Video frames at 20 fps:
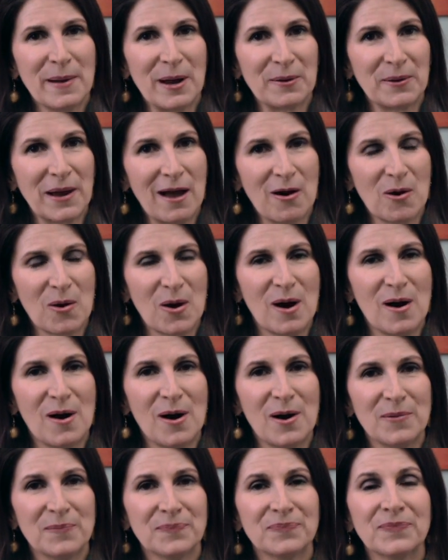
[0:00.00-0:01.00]
about
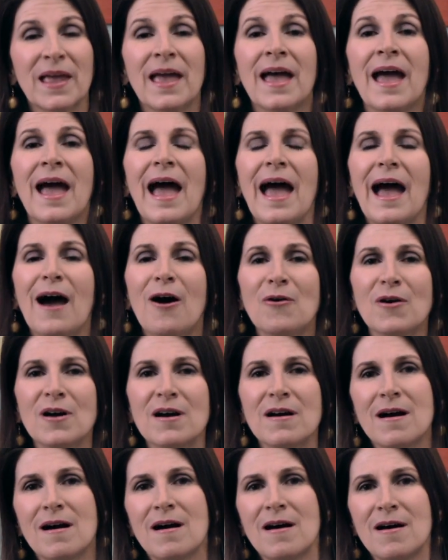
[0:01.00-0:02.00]
alcohol.
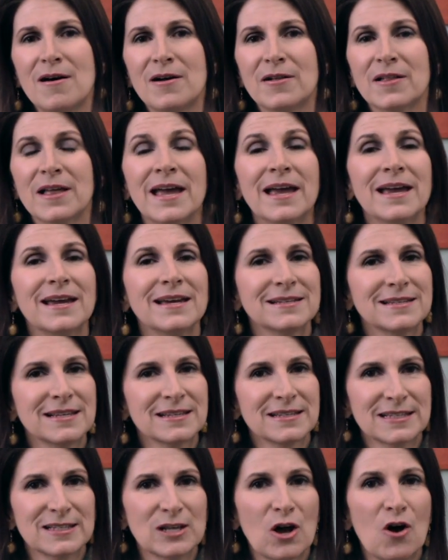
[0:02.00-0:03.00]
Alcohol is a
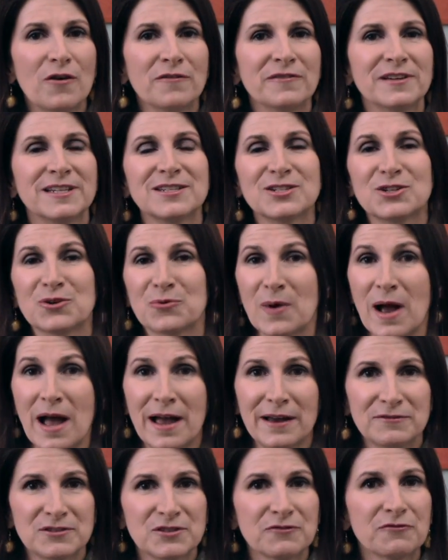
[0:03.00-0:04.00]
solvent
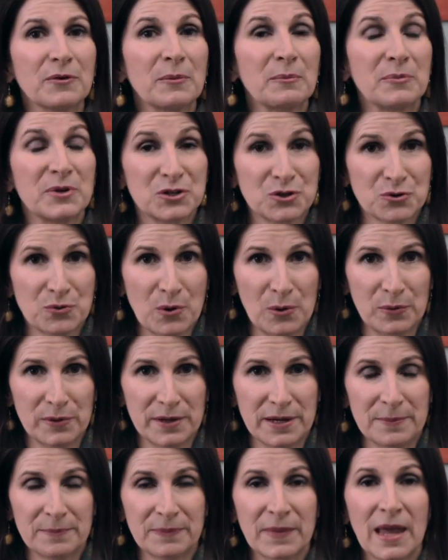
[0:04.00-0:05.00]
derived from
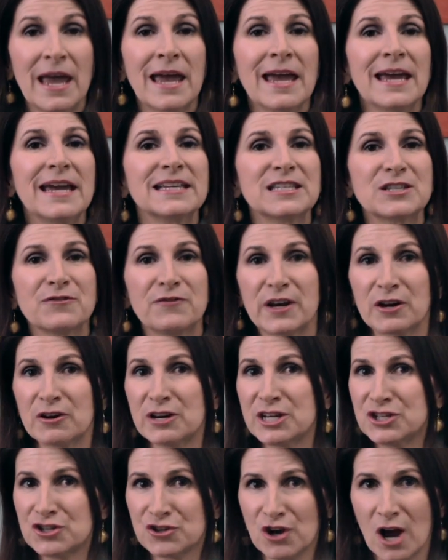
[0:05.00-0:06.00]
petroleum. It's
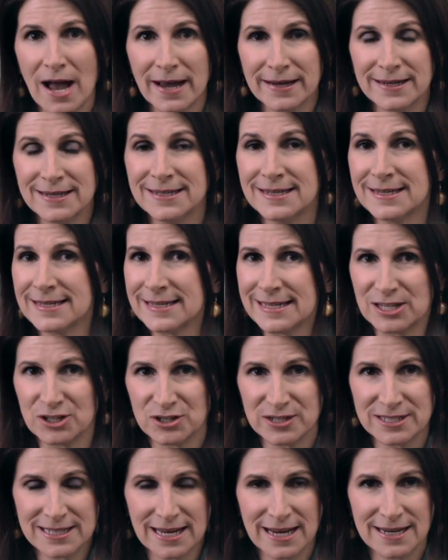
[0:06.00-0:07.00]
very drying and
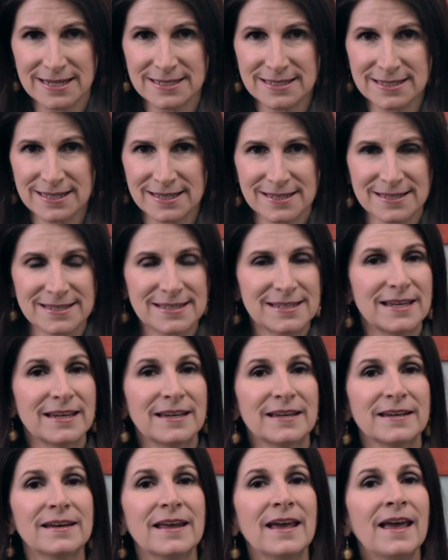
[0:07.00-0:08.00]
irritating to the
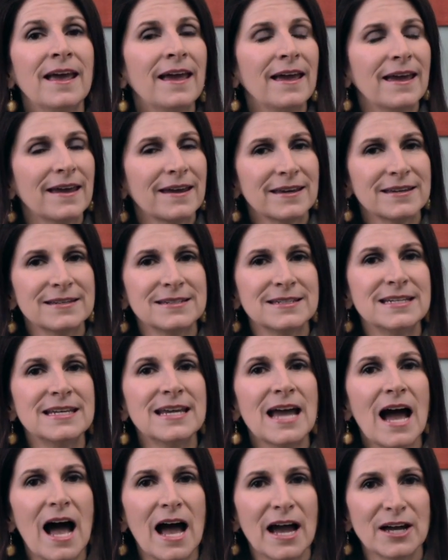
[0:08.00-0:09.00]
skin. It can
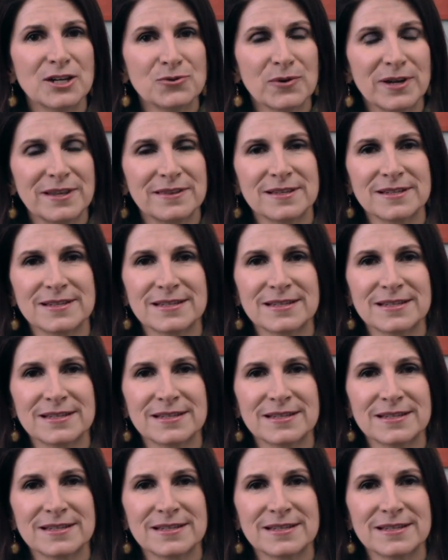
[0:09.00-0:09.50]
dehydrate the